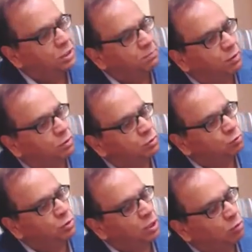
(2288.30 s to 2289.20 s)
because
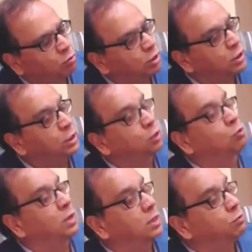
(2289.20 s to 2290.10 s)
we are talking
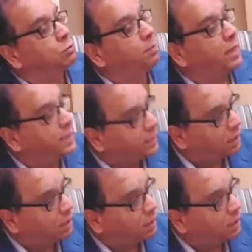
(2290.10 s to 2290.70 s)
equal. We are married